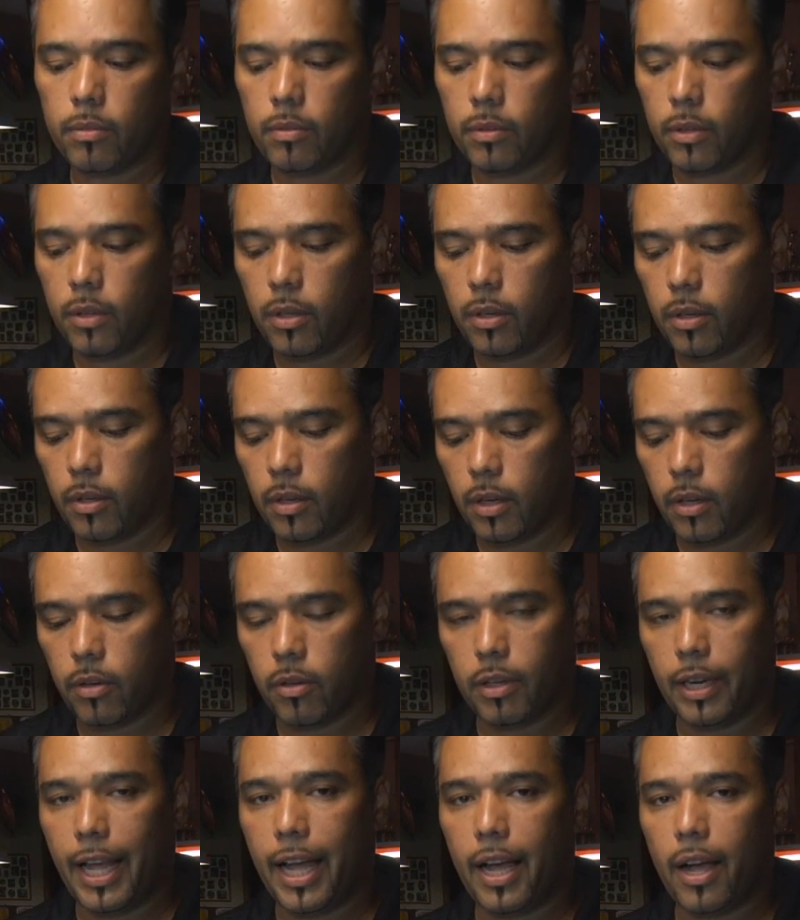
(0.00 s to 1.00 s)
or
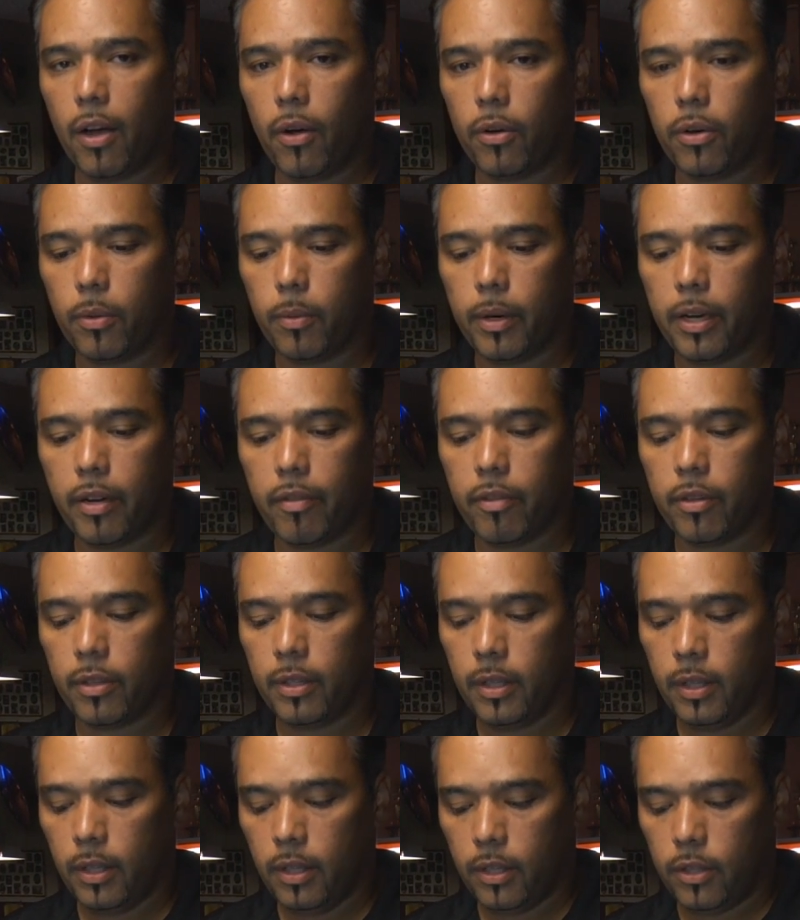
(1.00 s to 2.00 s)
are loud or whatever.
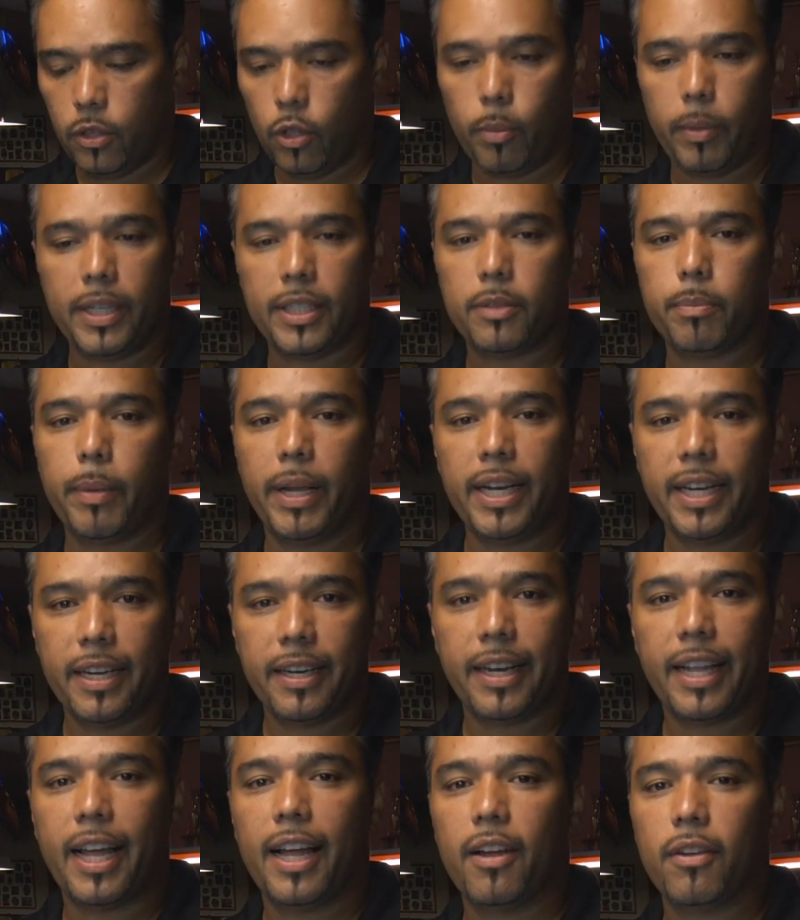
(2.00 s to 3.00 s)
Nobody's
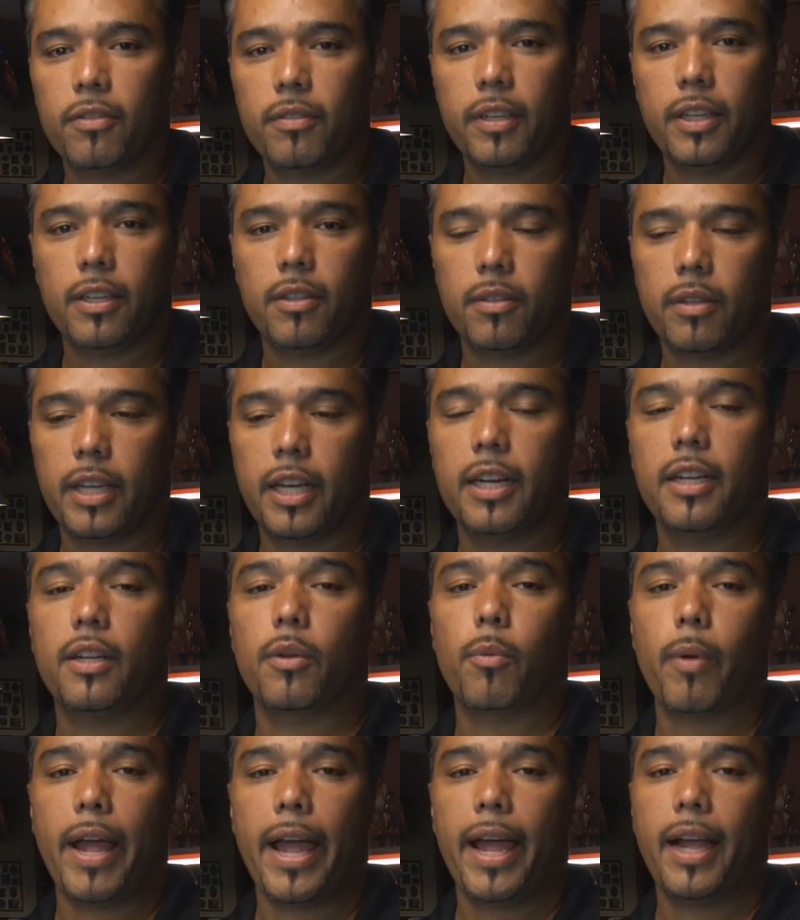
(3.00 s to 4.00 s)
bending down, getting
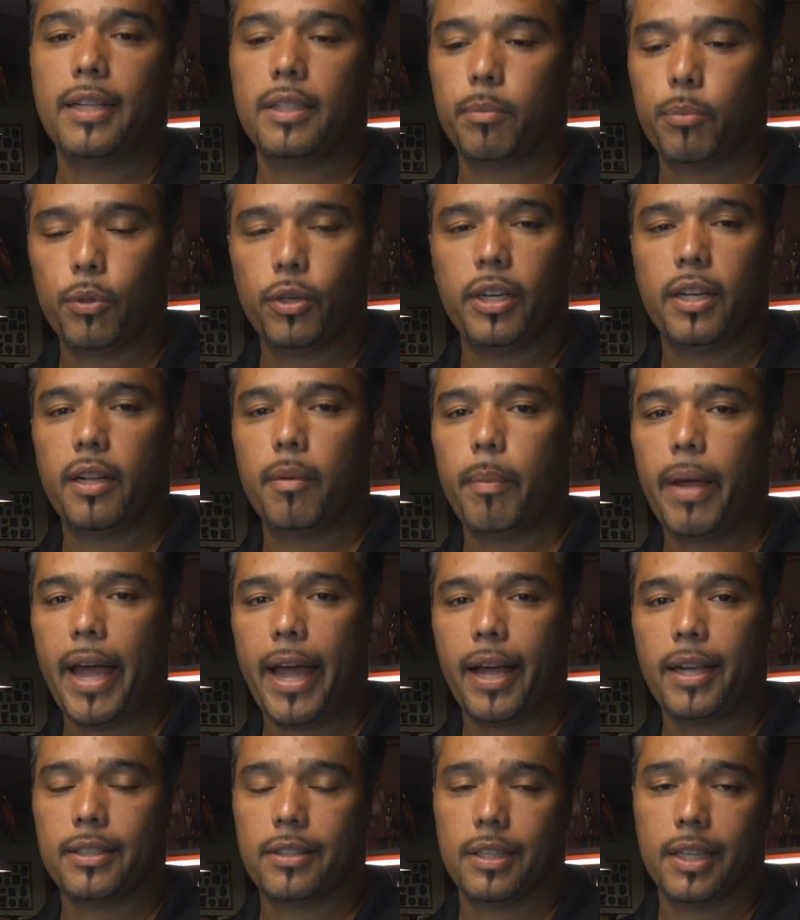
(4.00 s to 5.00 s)
the racks and putting it
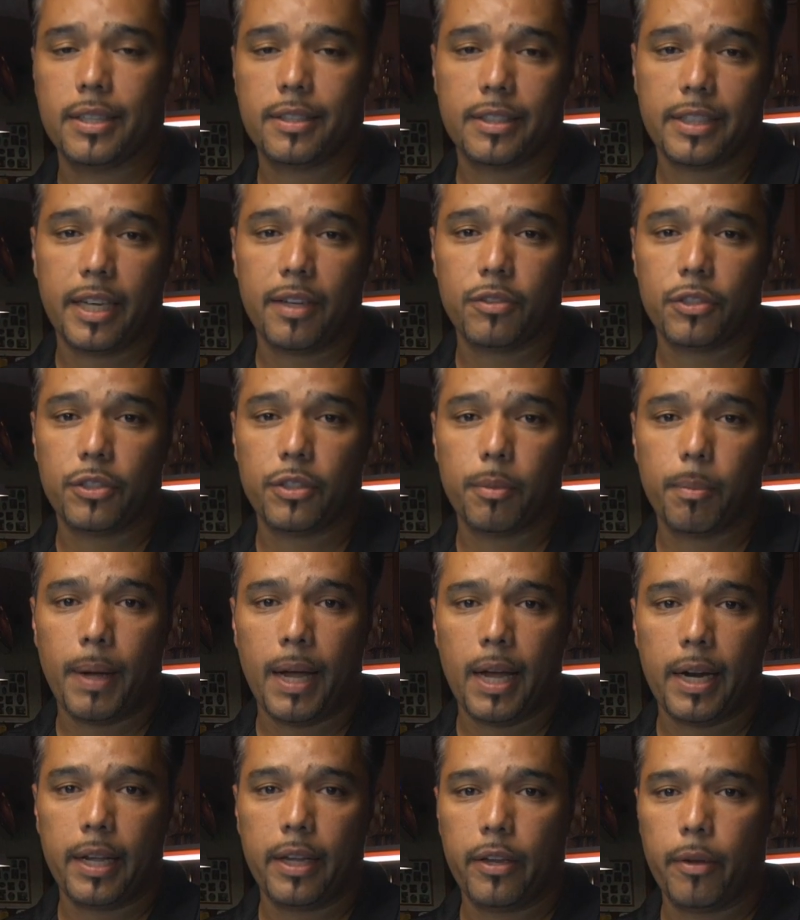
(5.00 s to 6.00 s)
back. So that saves on your
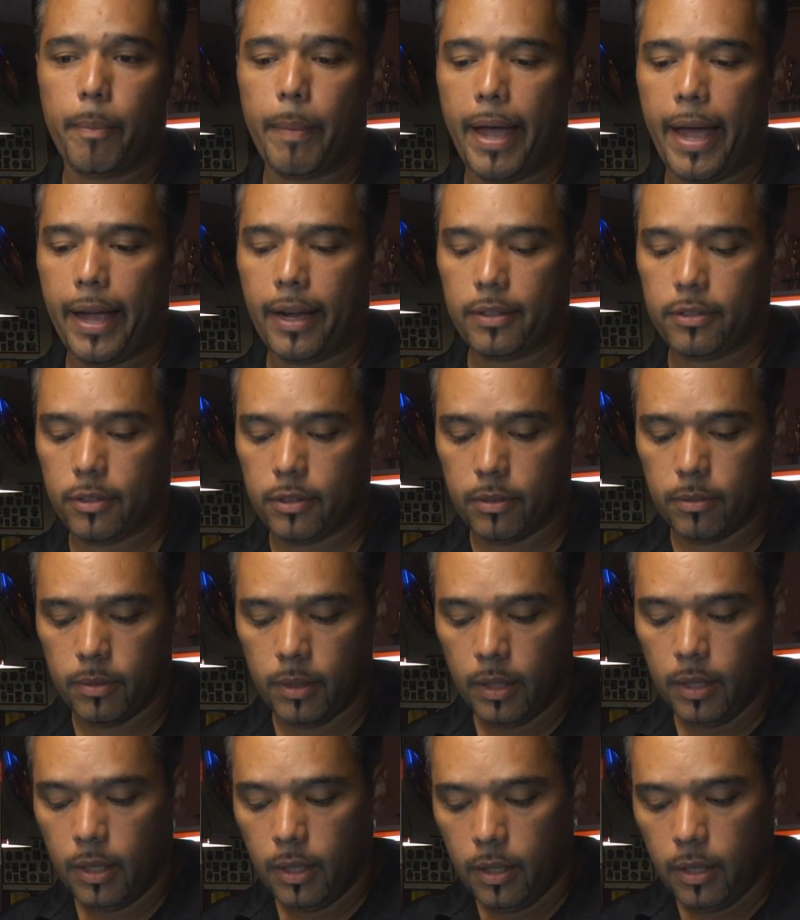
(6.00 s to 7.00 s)
body, your back. So,
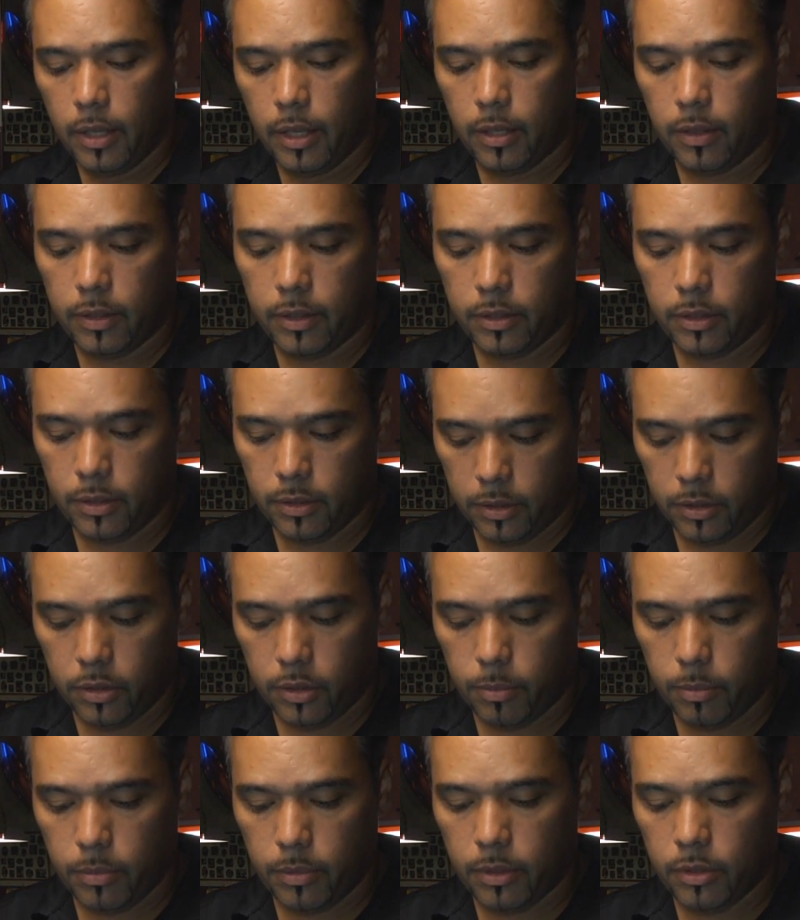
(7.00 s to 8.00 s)
there's
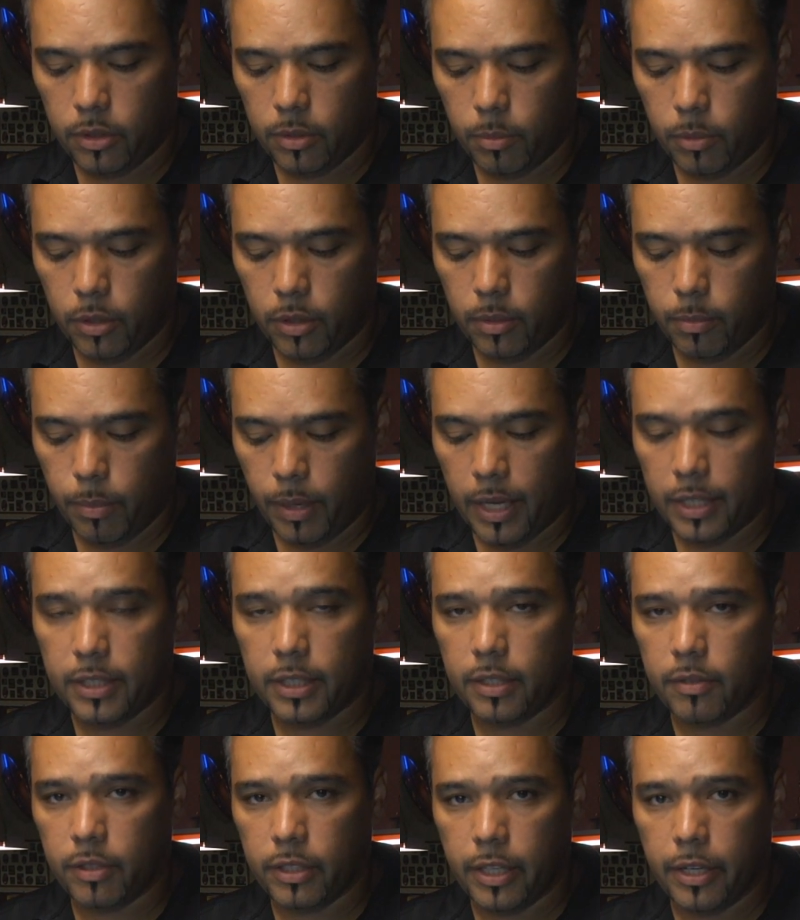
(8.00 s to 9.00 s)
some good
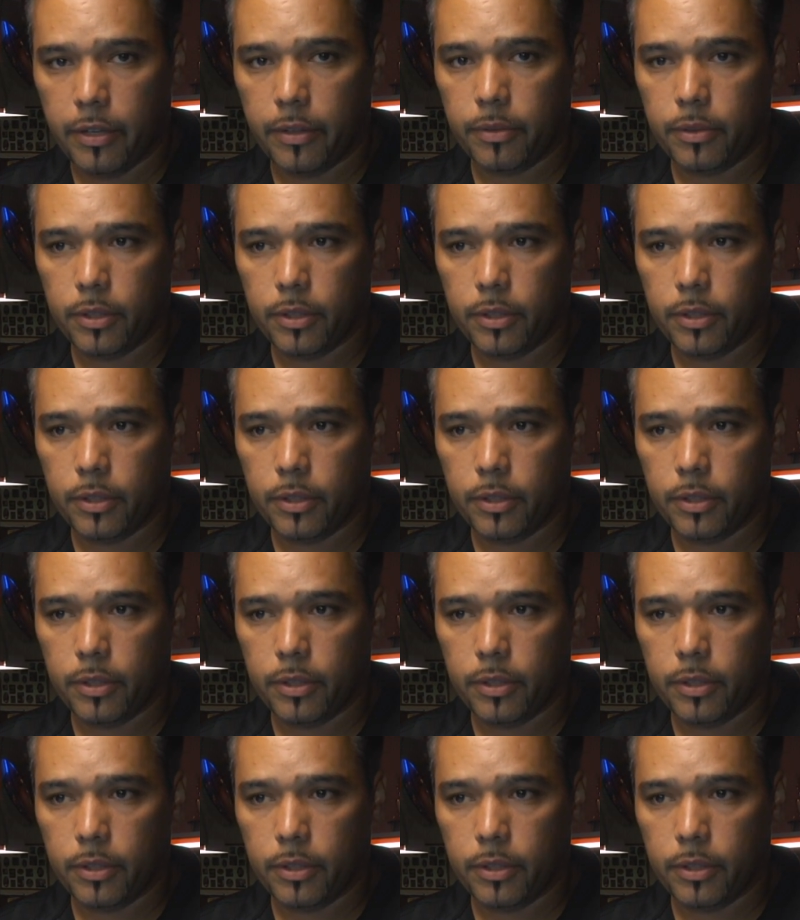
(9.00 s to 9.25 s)
positives there.